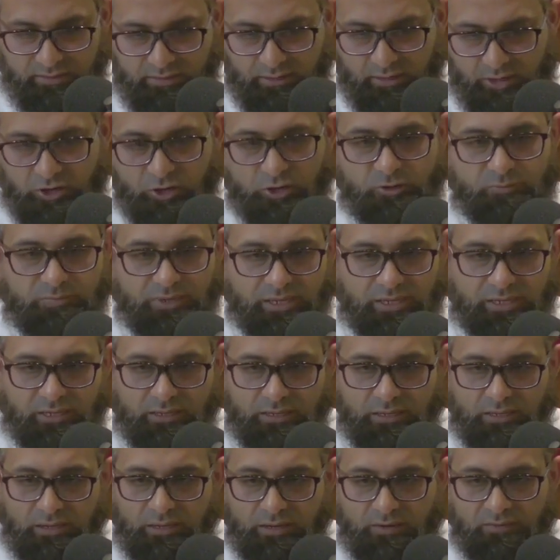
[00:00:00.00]

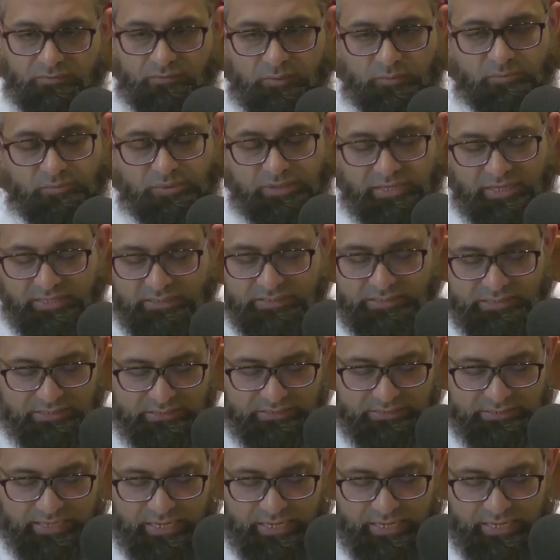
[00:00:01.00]
army from places